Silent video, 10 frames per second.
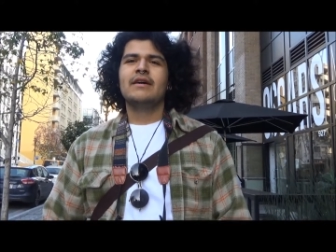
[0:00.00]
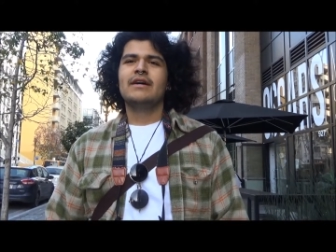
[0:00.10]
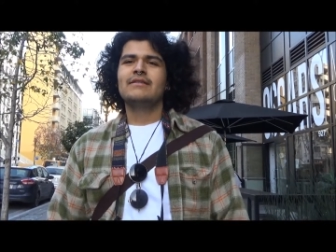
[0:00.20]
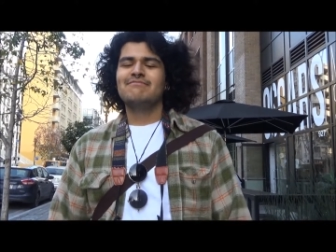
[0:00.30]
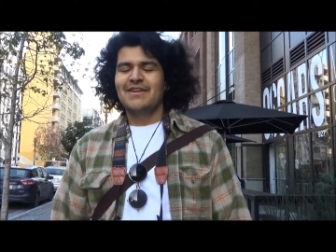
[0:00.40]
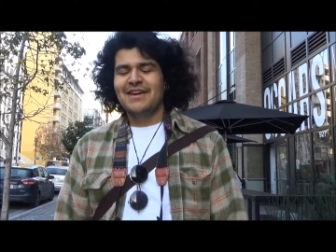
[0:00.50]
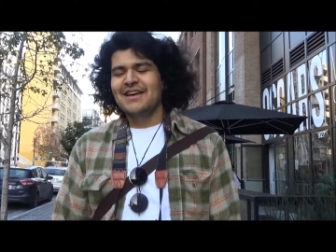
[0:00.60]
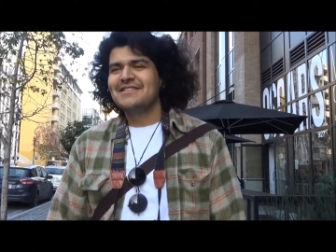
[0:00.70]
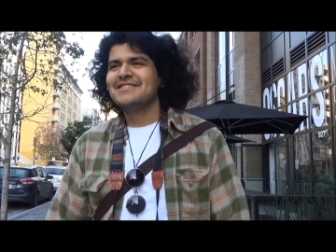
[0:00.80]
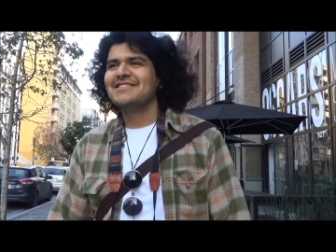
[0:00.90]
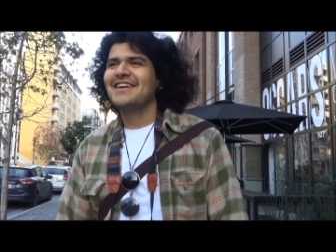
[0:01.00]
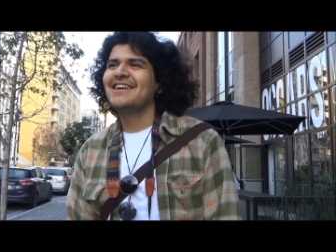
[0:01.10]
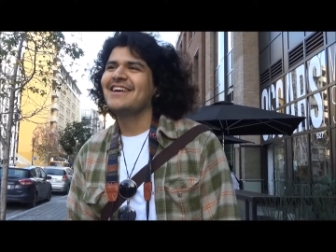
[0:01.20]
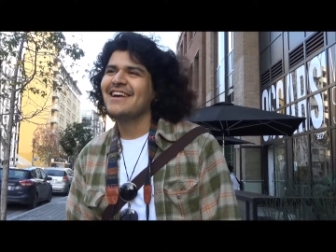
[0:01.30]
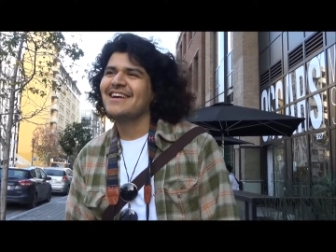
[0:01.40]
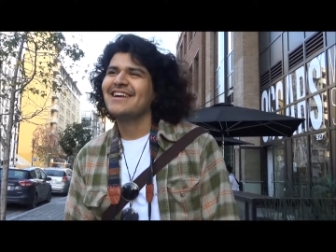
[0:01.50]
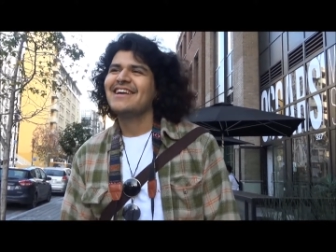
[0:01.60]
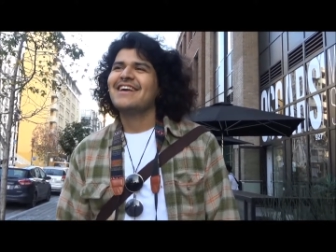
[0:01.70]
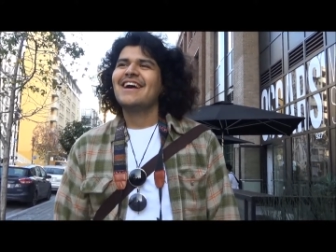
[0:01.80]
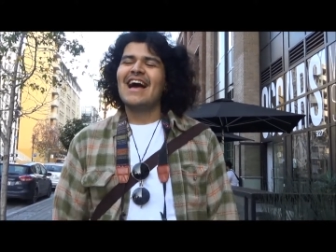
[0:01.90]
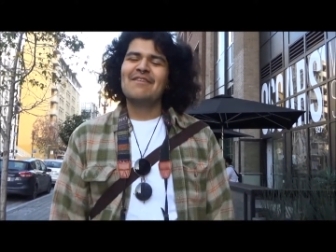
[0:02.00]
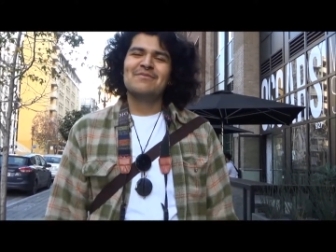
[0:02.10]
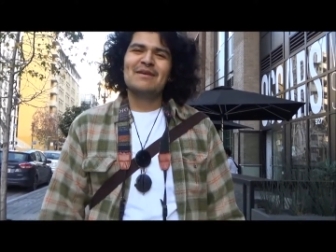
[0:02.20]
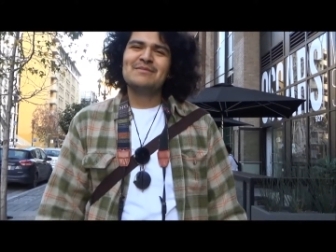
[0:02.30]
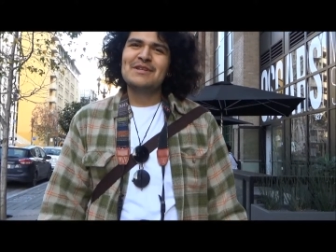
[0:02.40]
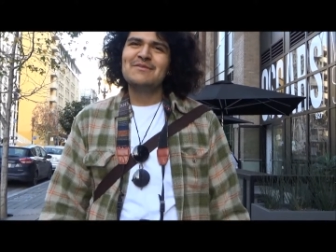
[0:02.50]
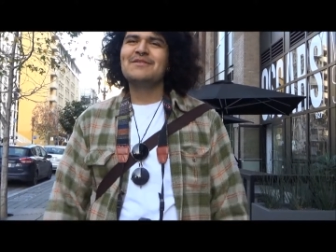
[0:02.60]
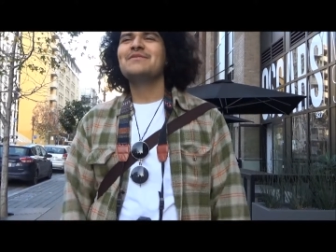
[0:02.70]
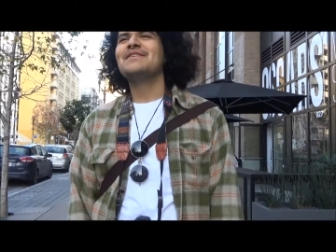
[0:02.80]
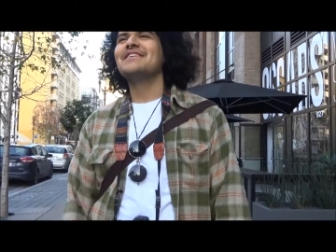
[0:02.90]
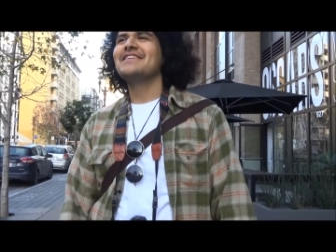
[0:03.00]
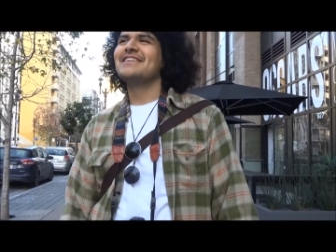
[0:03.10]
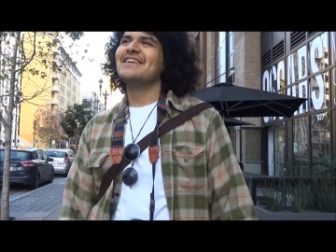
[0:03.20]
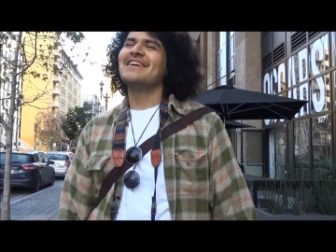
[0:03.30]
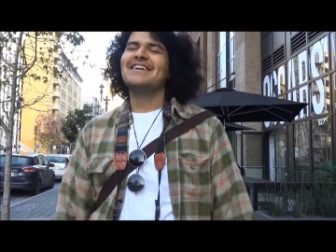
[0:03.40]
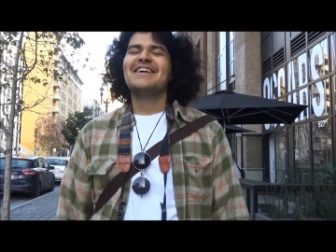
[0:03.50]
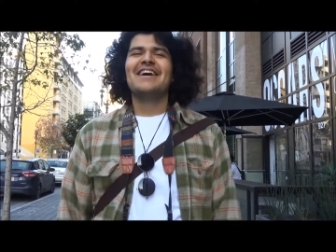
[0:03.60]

I guess I'm stubborn, but yeah.